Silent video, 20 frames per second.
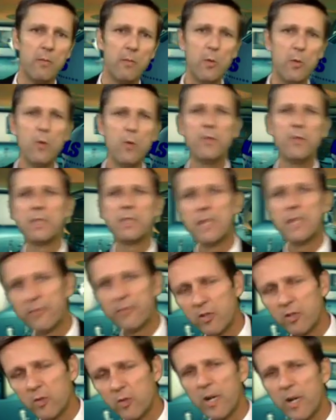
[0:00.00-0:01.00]
It moves in
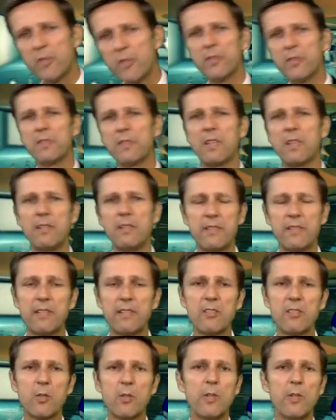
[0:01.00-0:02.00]
different directions,
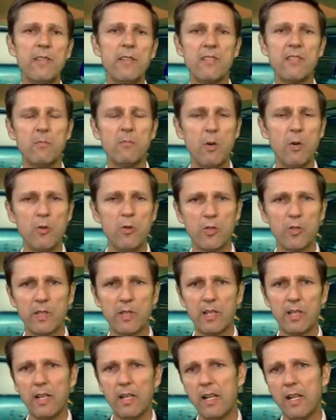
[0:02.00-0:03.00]
6 degrees of
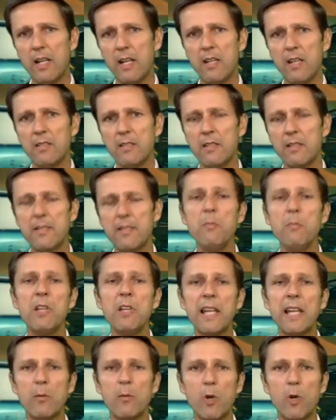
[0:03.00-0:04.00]
motion, to
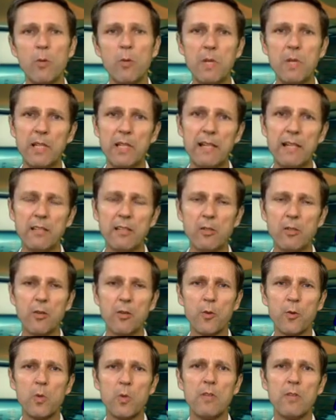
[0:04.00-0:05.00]
simulate what it would be like to go
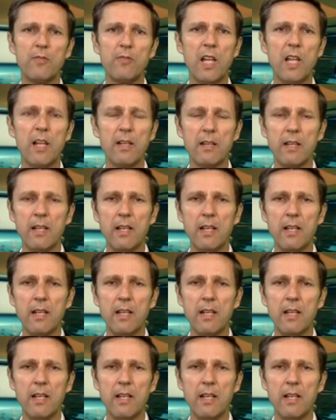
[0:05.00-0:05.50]
through the flood,